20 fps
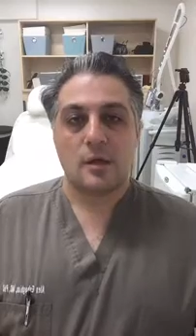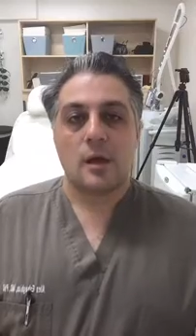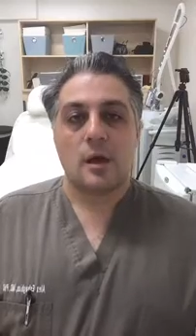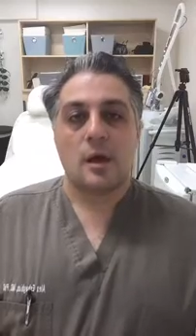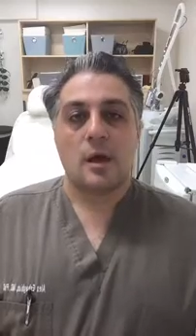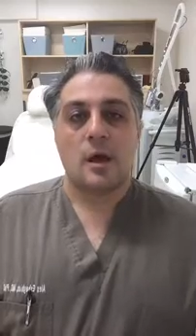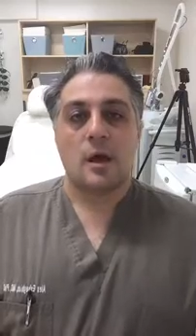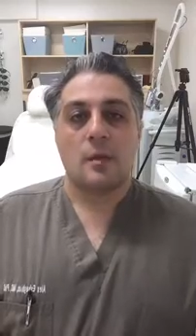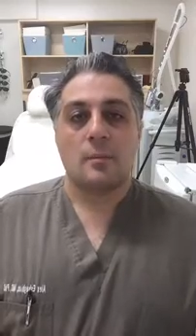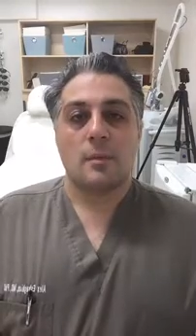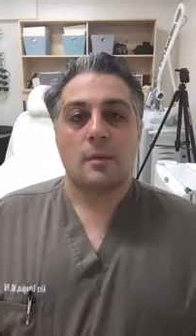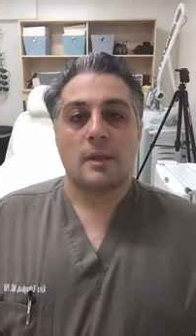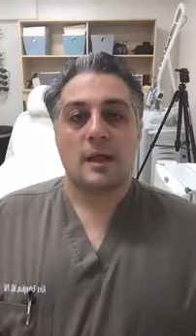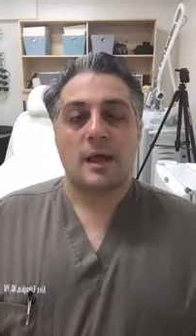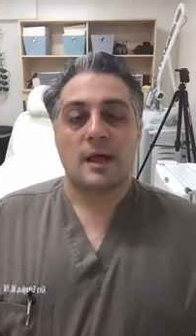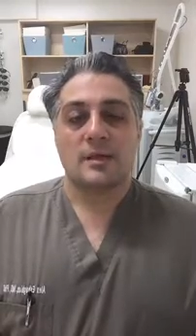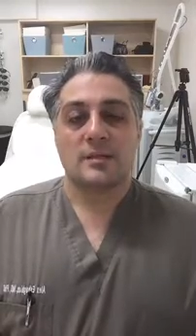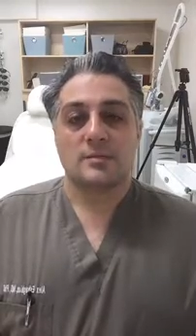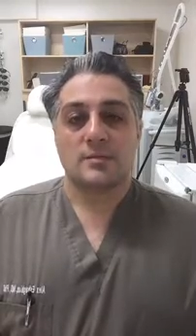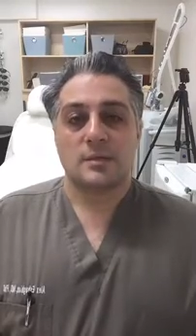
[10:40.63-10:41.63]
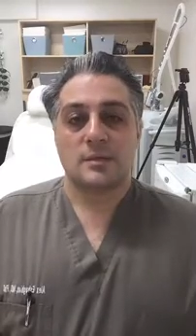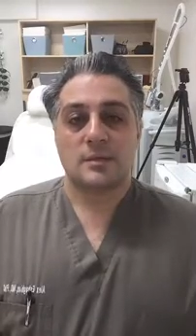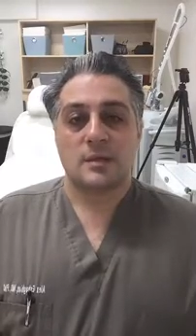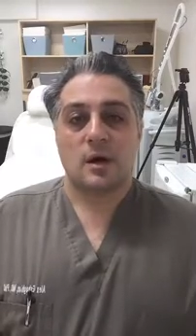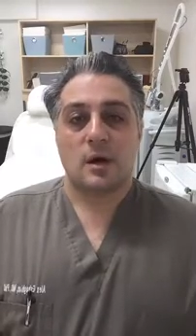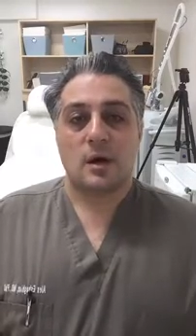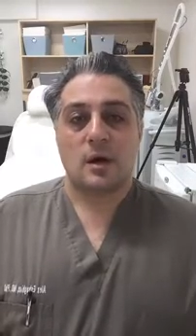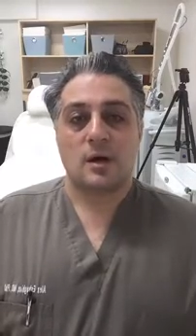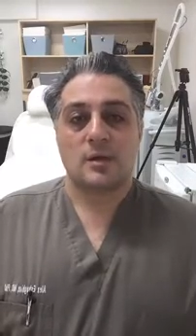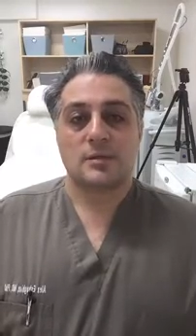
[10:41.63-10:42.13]
Melasma is
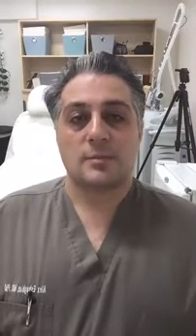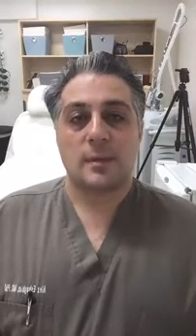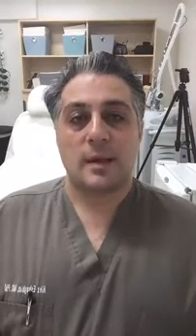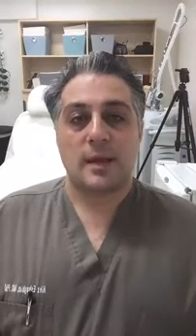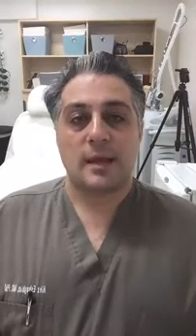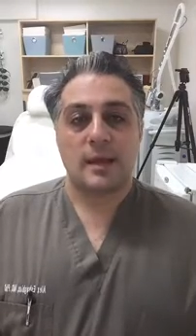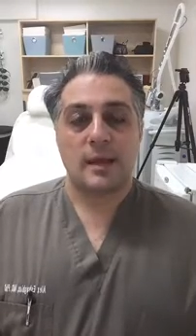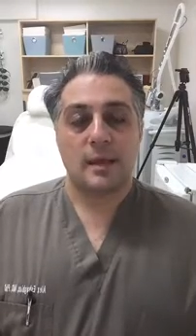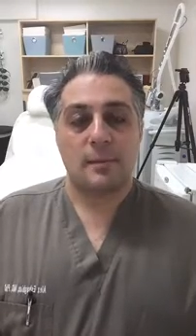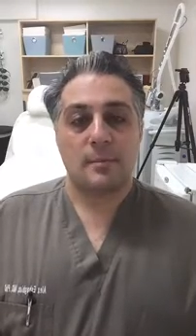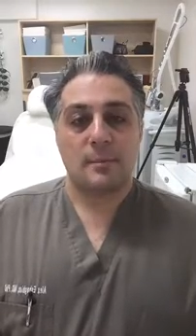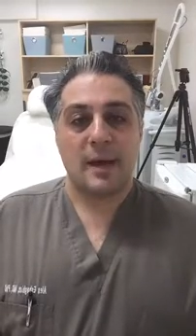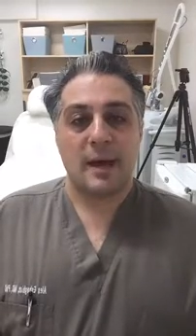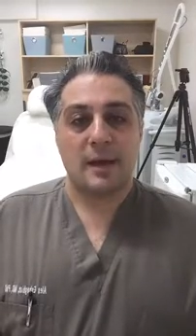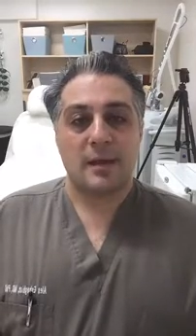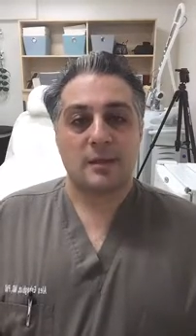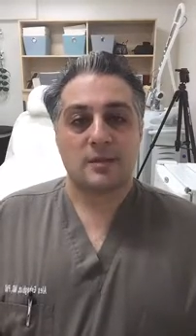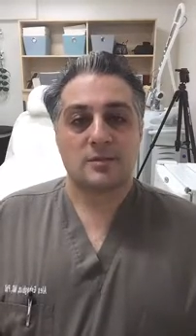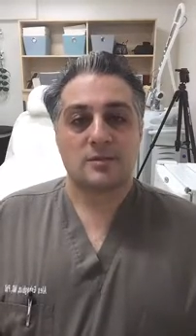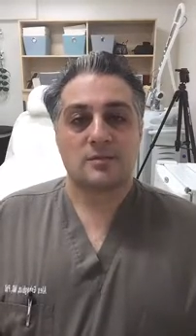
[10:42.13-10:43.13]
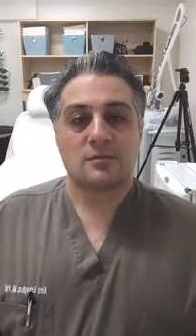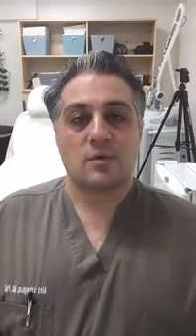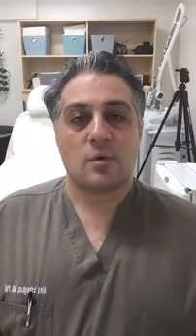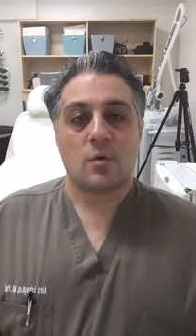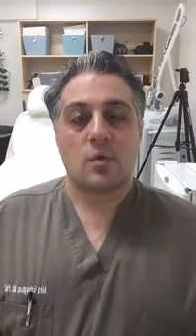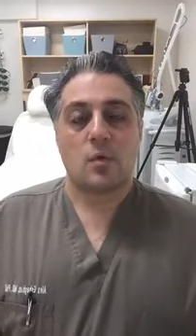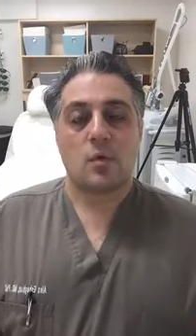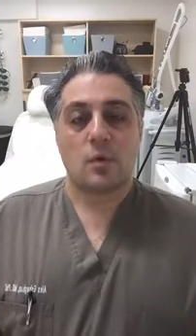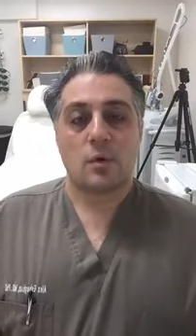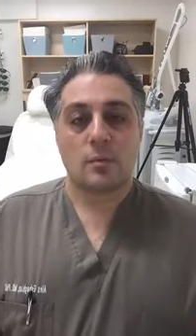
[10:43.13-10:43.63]
caused by an imbalance of
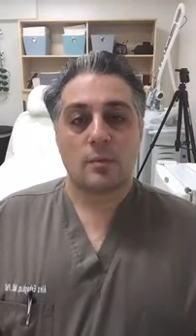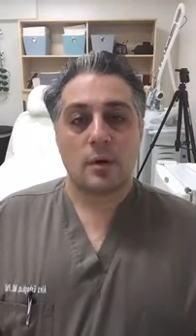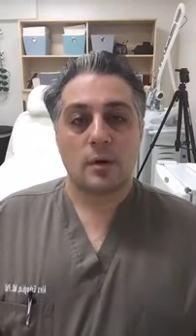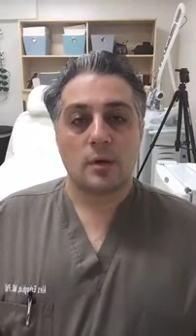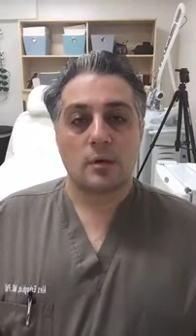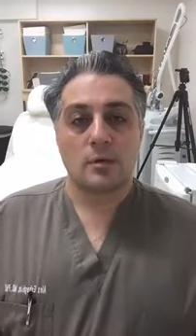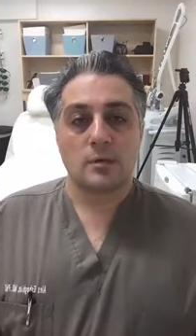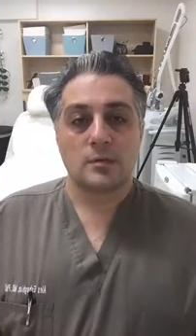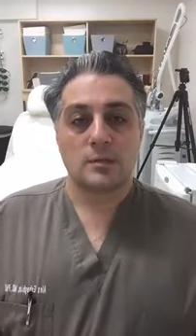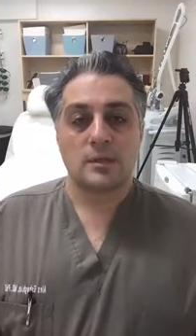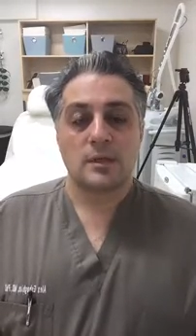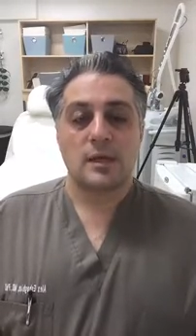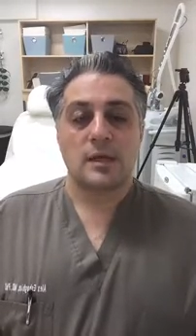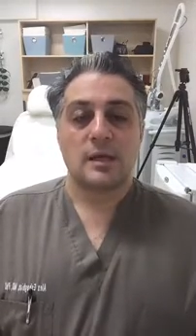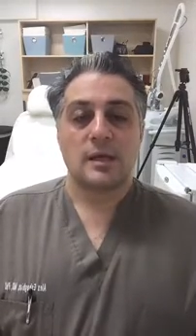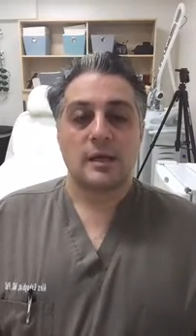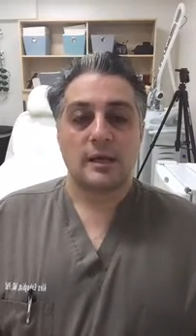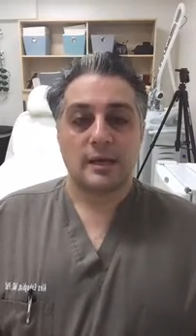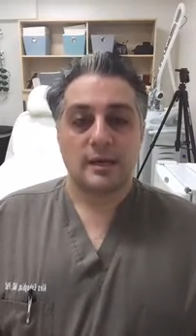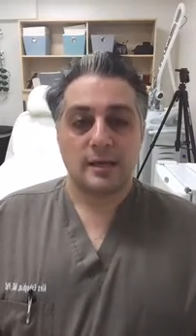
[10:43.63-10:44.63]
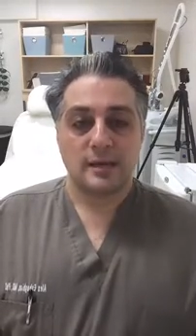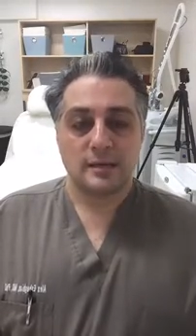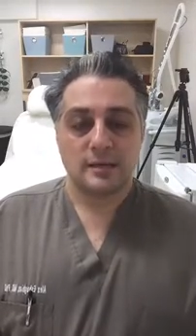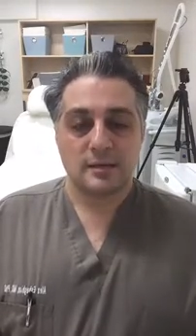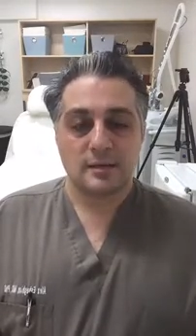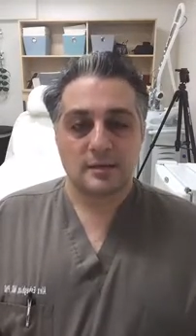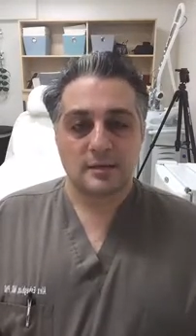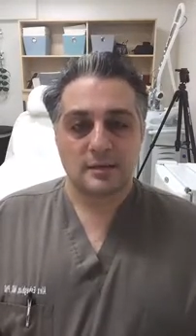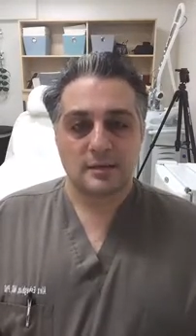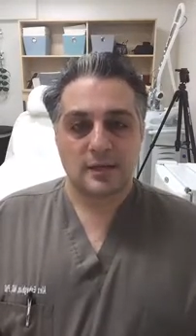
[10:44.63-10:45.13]
hormones in the
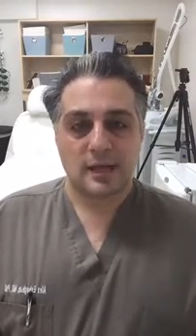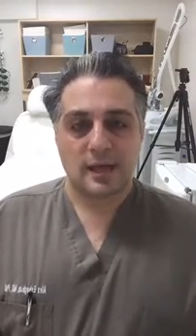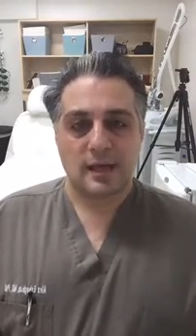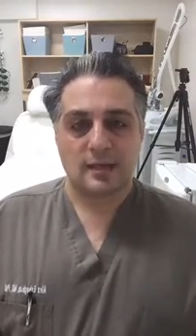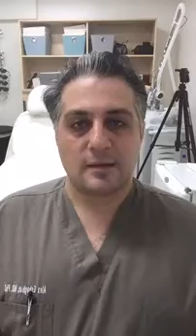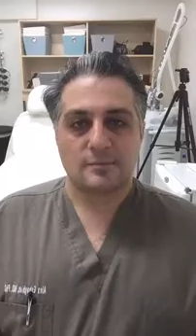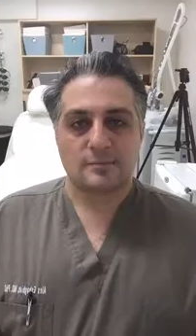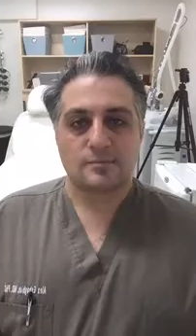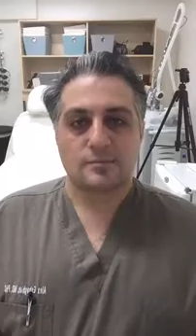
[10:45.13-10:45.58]
skin.